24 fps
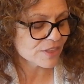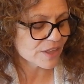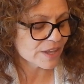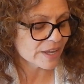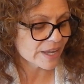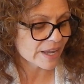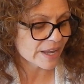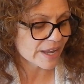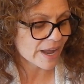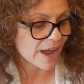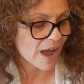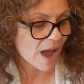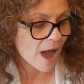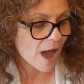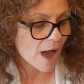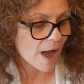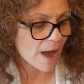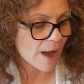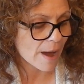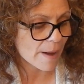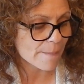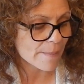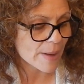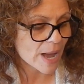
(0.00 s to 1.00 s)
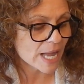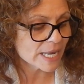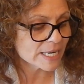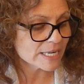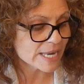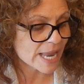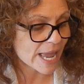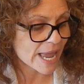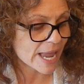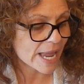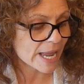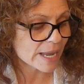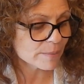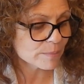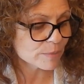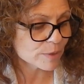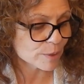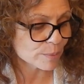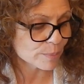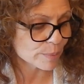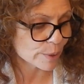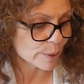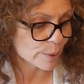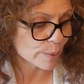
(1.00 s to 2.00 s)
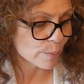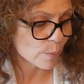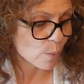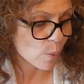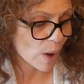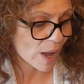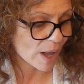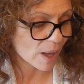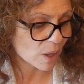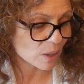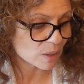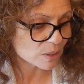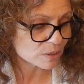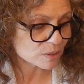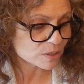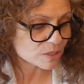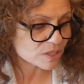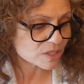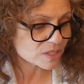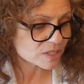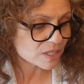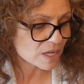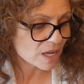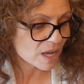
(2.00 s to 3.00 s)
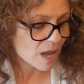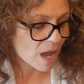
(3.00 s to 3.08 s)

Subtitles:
the name, the Broom Wells,